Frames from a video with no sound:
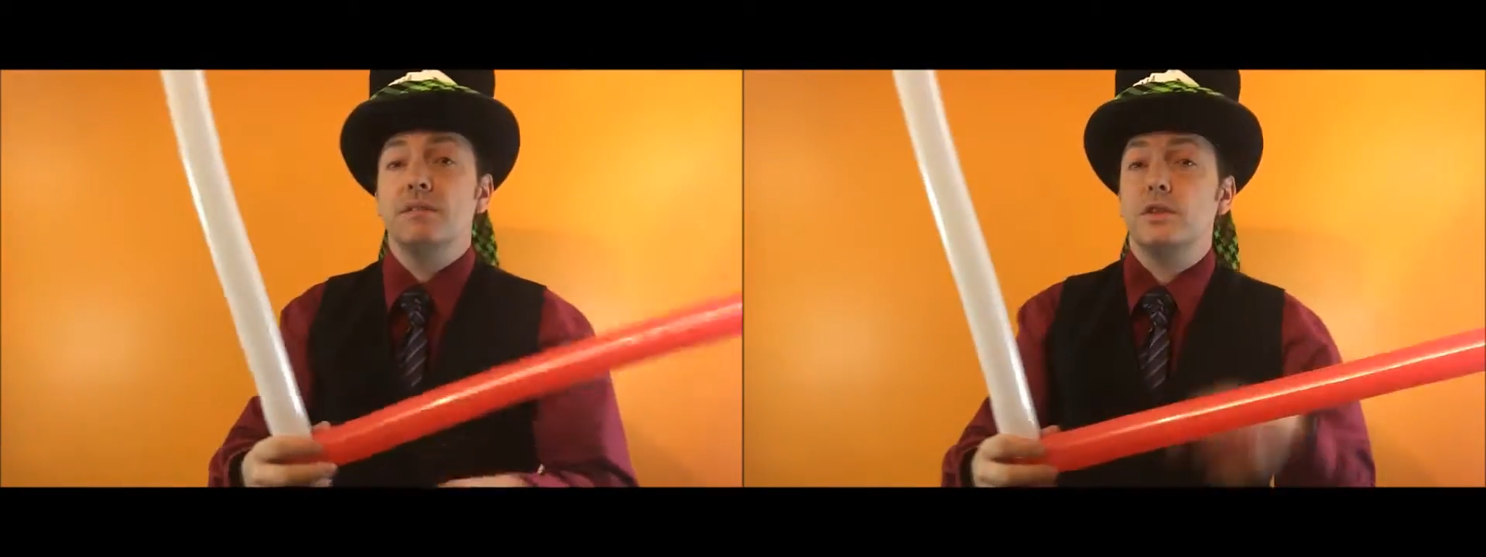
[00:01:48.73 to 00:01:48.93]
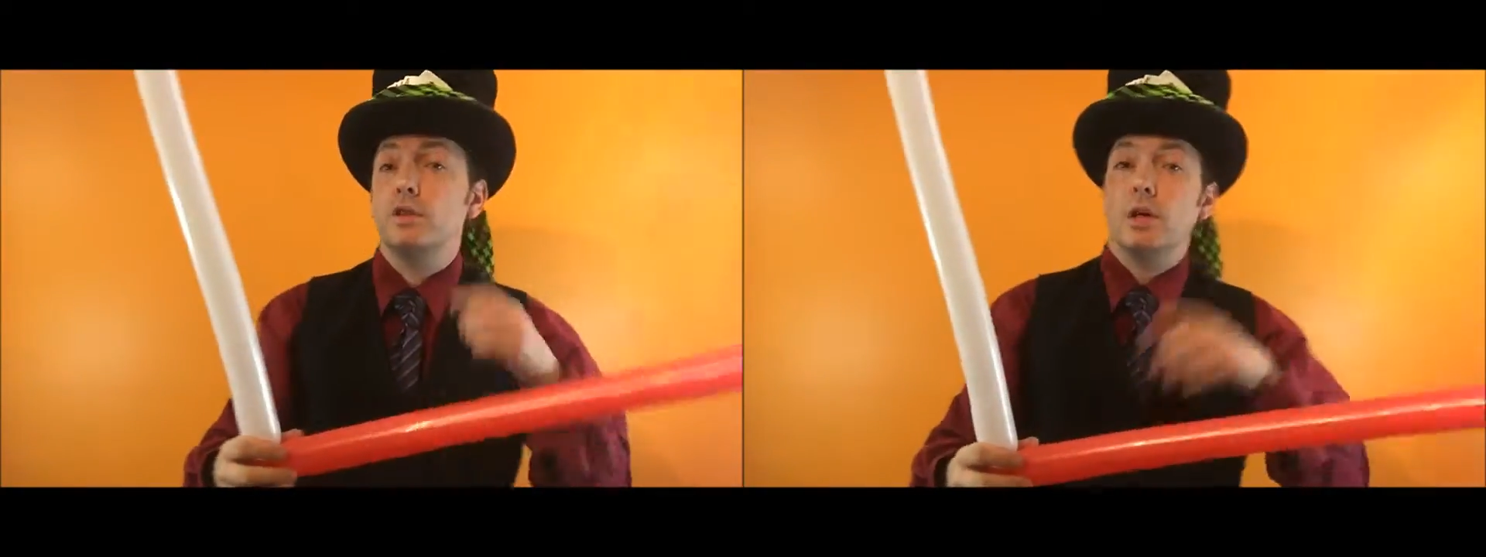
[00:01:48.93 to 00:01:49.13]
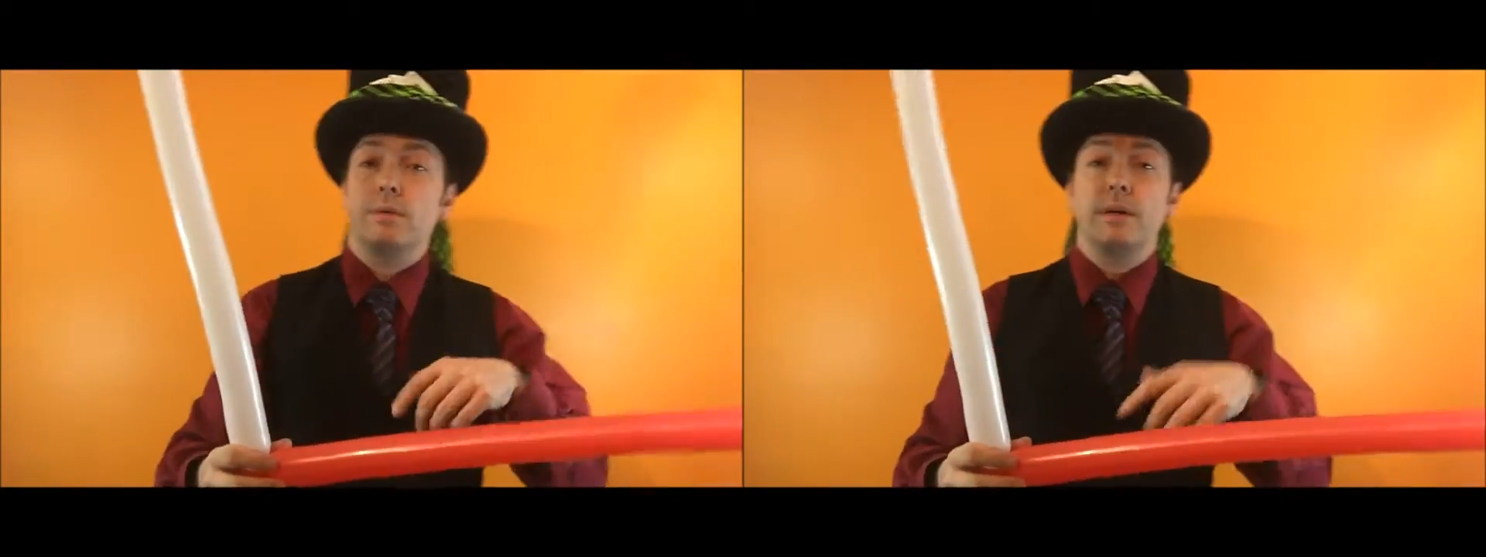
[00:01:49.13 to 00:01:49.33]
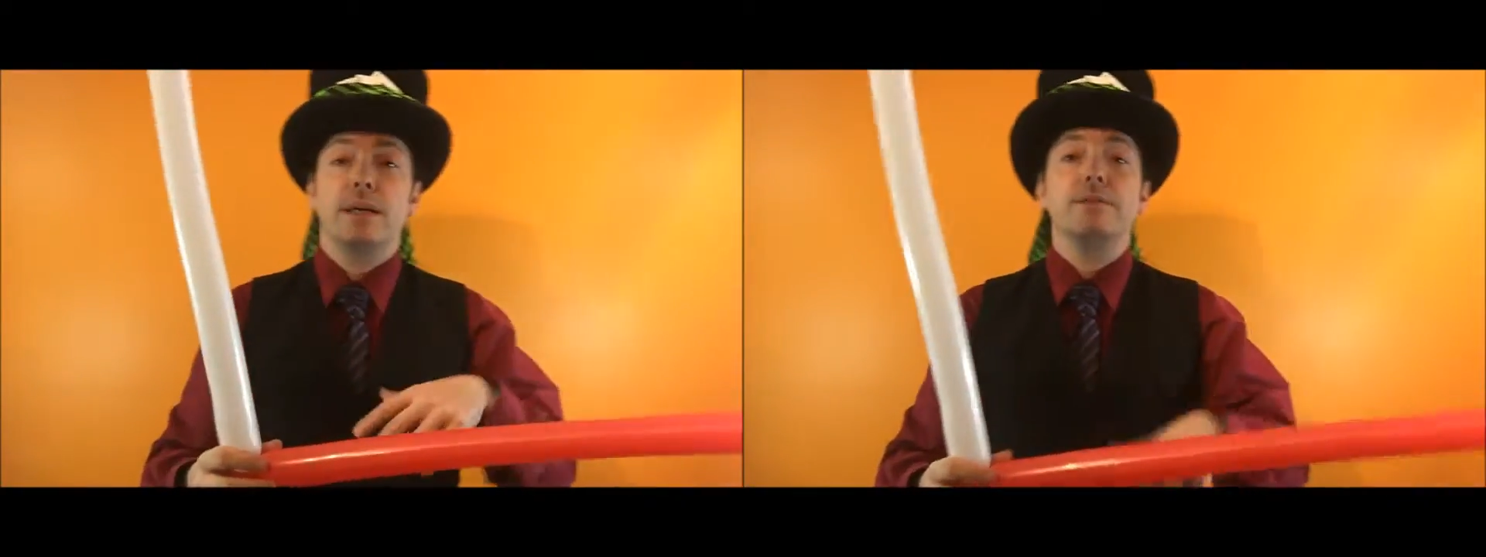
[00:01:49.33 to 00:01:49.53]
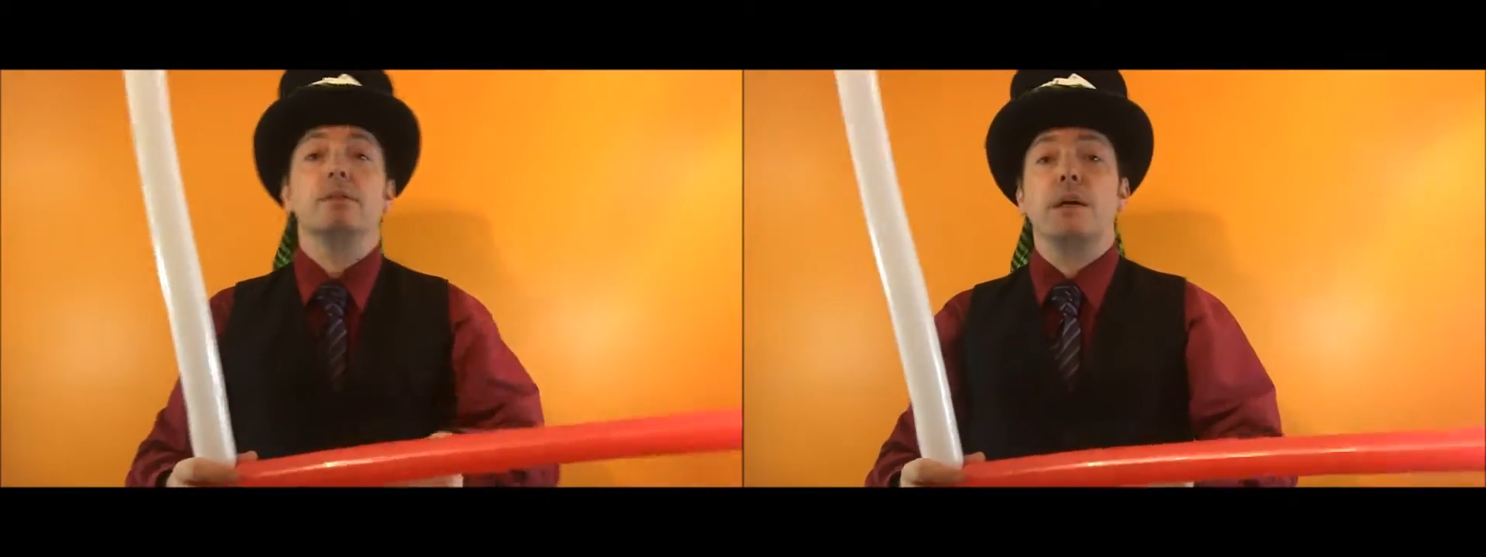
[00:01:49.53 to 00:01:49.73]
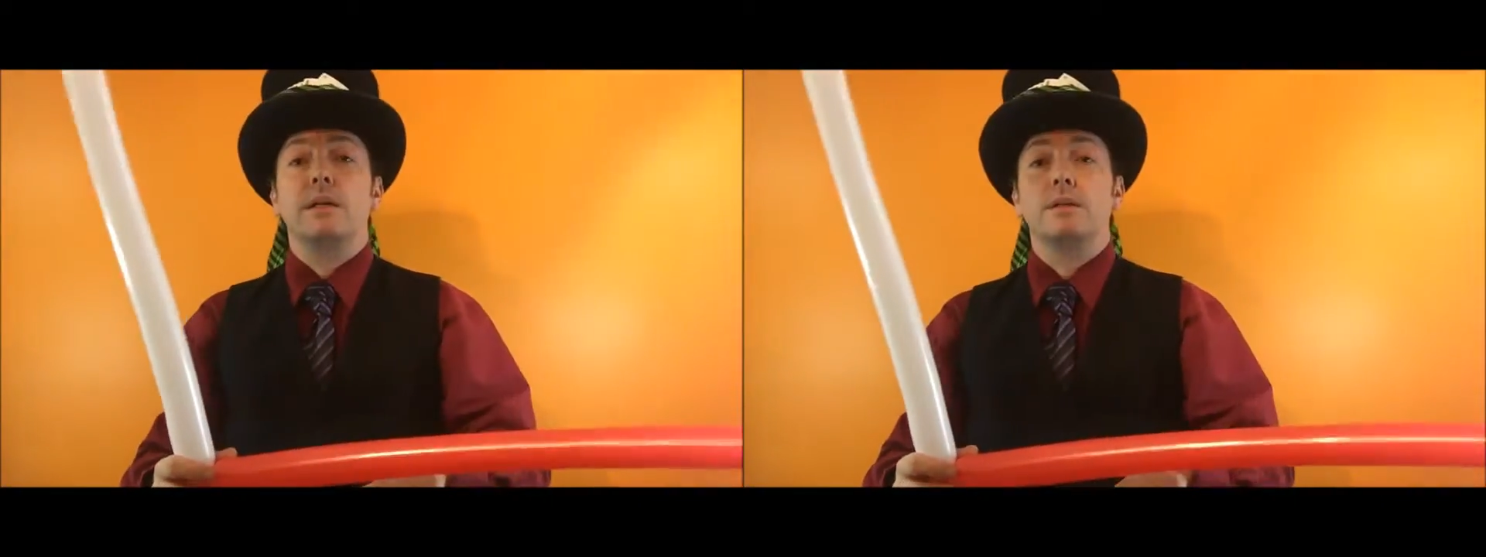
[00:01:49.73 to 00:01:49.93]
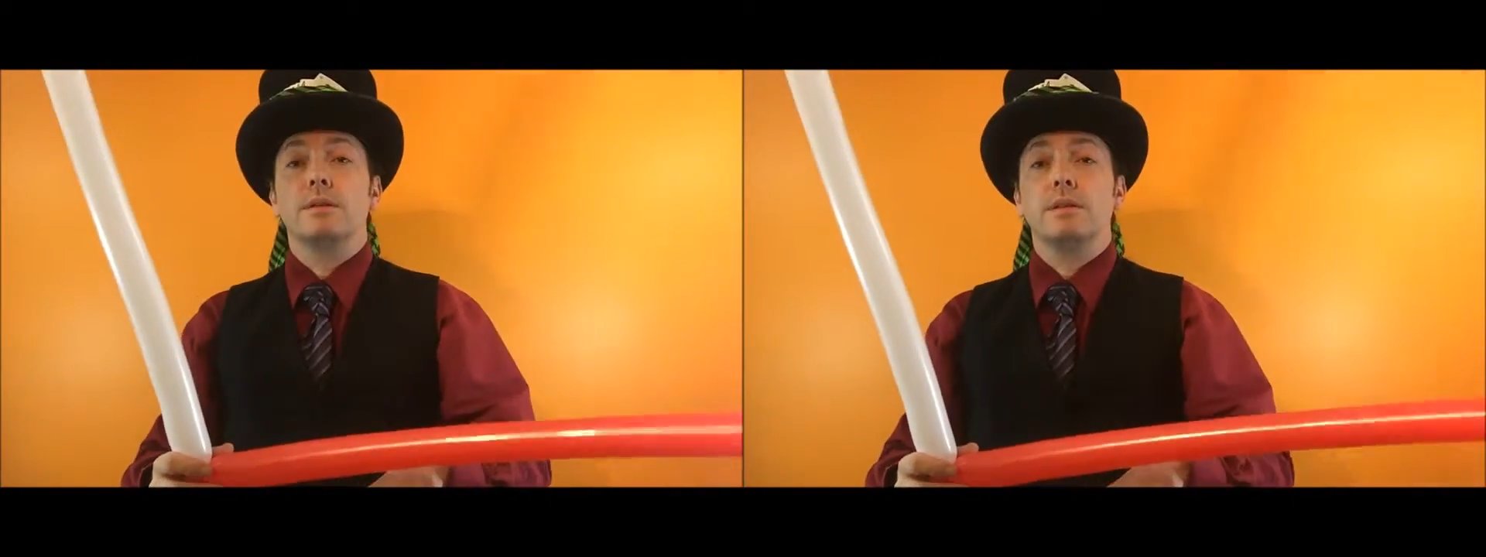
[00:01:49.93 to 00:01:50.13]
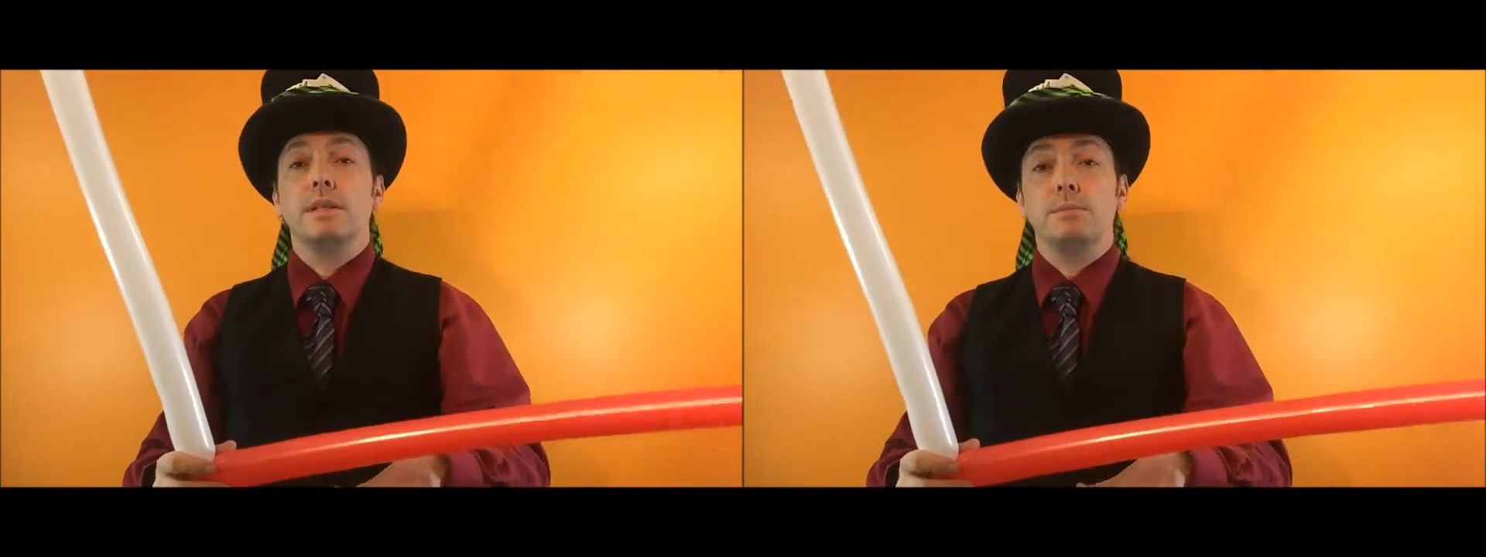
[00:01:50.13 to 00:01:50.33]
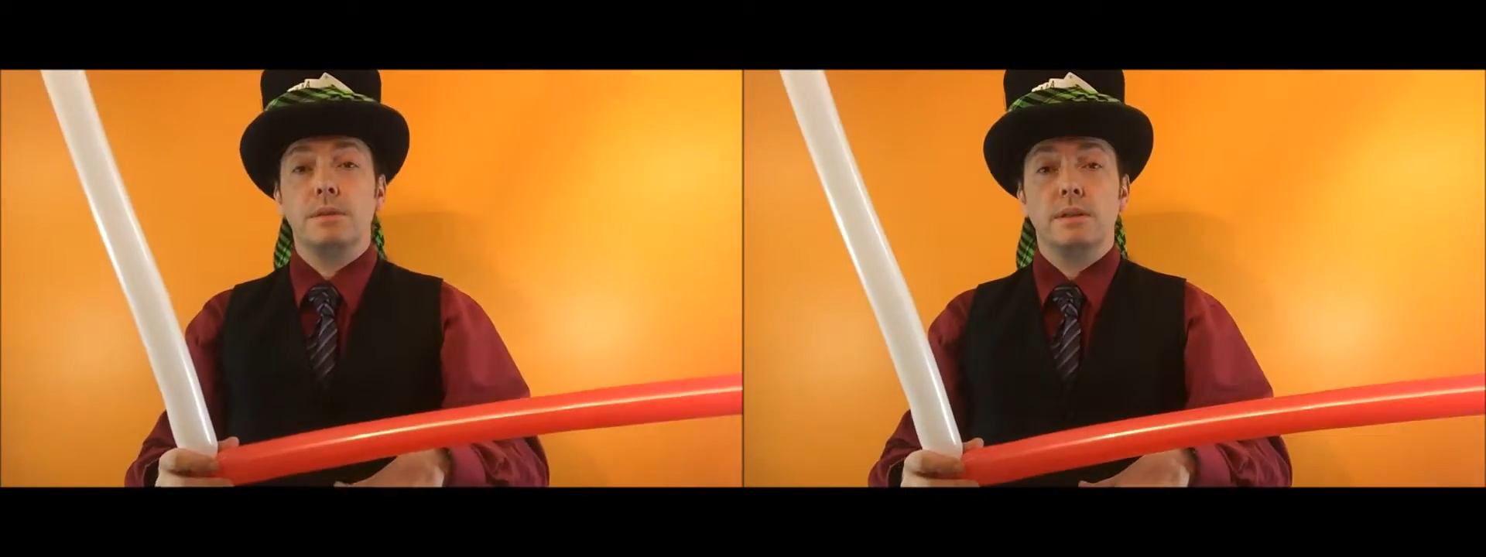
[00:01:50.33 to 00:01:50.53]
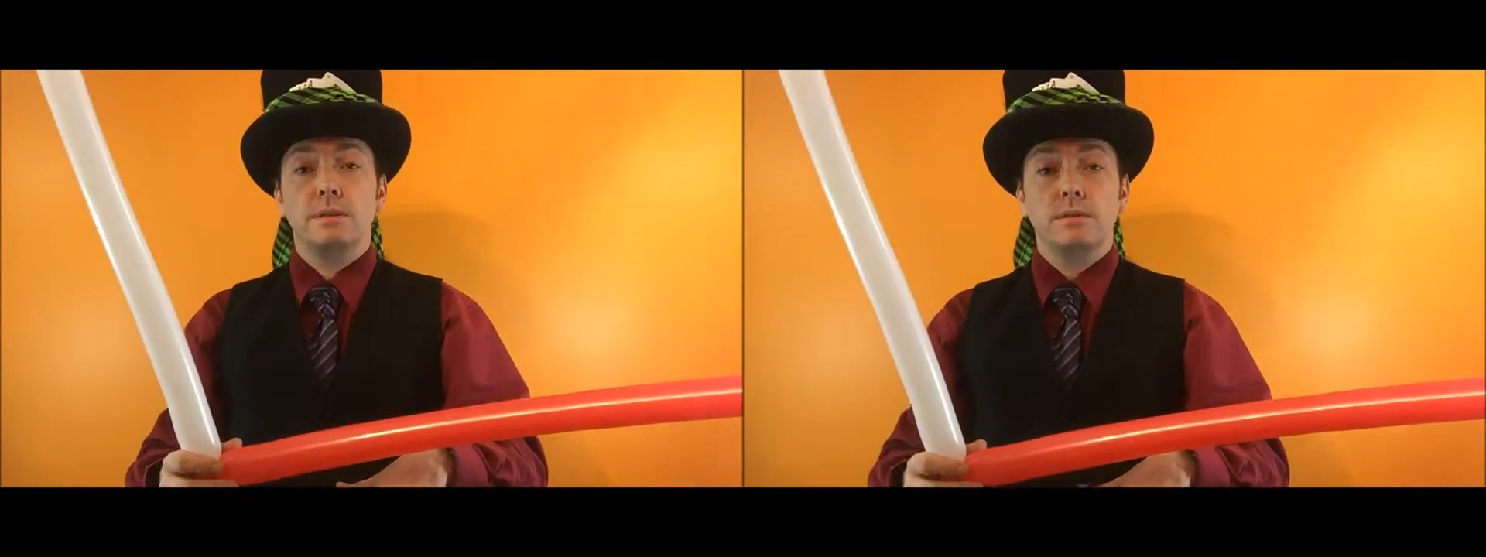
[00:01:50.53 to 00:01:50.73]
If you don't know how to spiral these
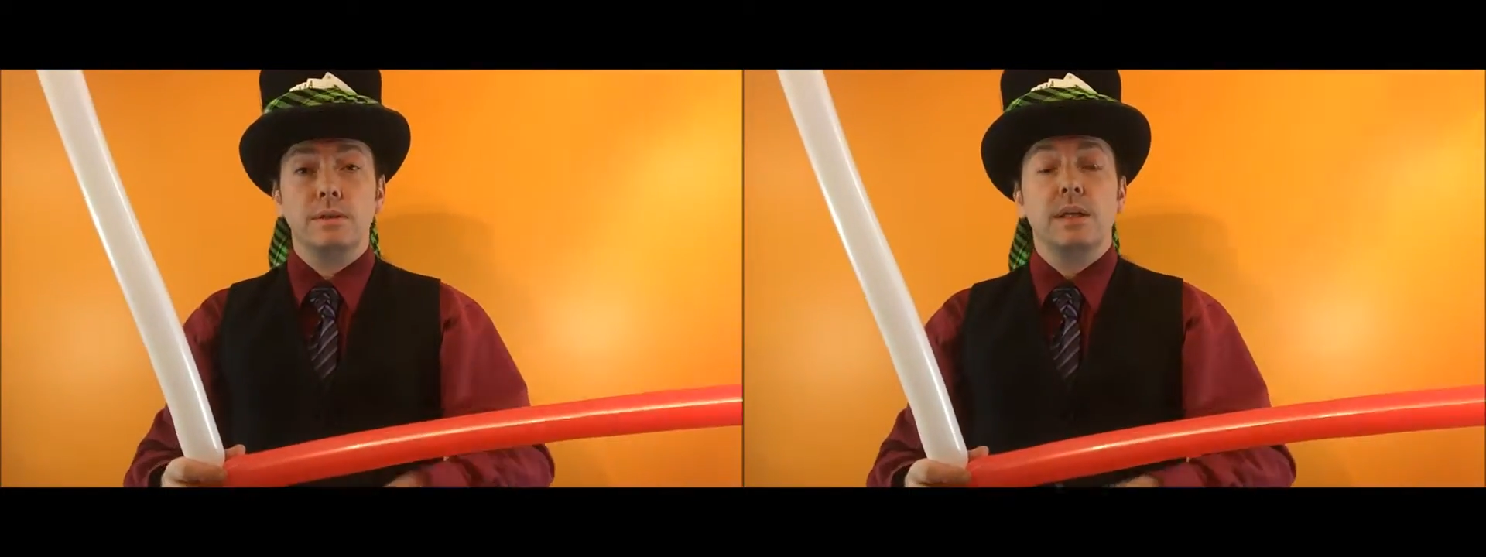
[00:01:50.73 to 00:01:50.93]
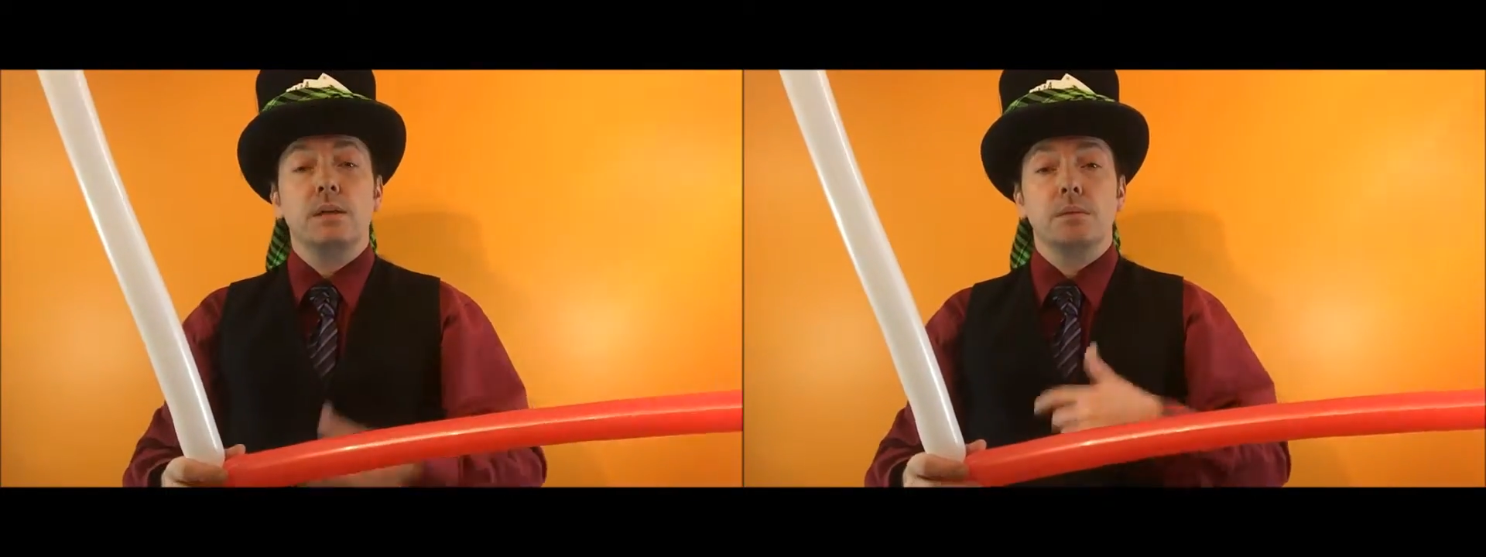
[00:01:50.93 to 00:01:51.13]
balloons,